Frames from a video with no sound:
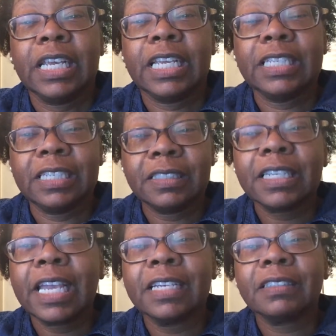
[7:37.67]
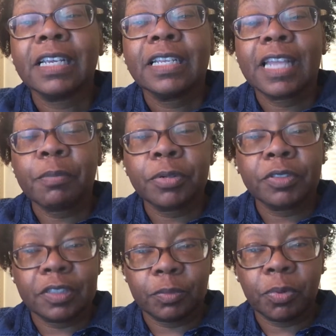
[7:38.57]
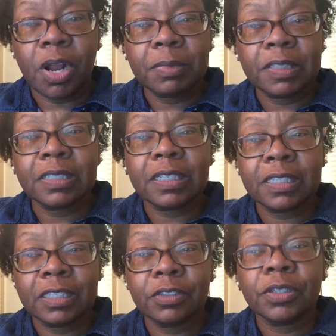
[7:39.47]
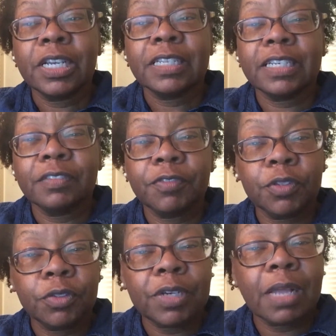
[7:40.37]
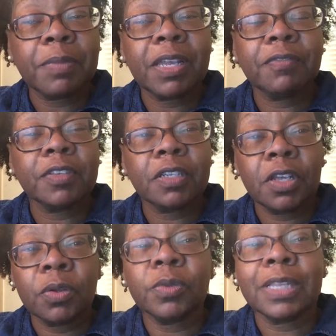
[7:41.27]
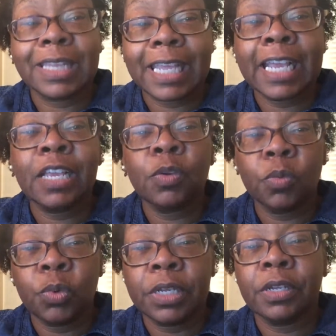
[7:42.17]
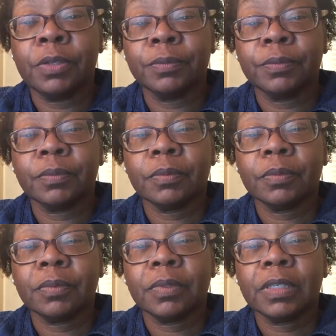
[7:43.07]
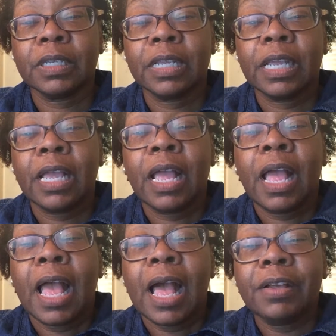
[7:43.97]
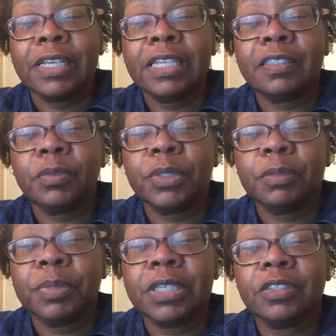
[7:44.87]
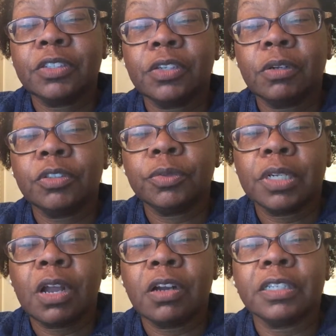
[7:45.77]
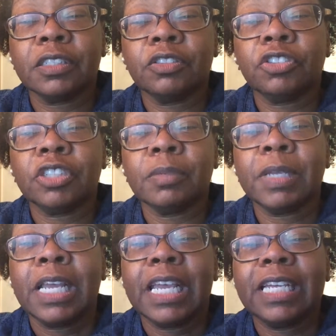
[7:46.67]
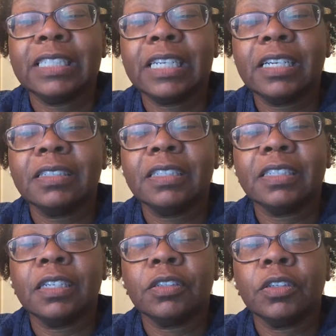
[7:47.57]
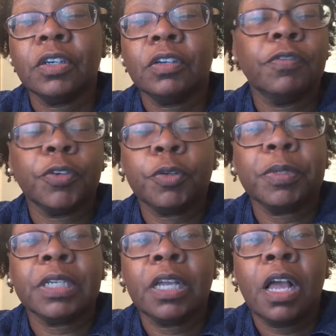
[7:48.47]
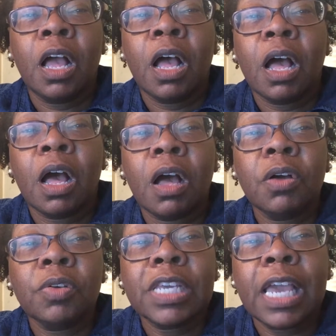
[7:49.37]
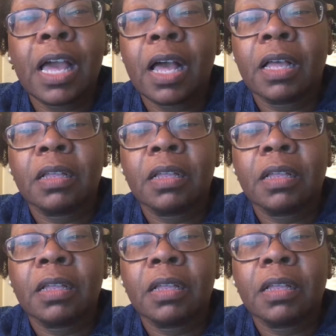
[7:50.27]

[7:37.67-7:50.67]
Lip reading: In this case, that person is promising the lender that if you do not pay for the loan, they will. How easy would it be to go to a car dealership and tell the dealer verbally, "Oh yeah,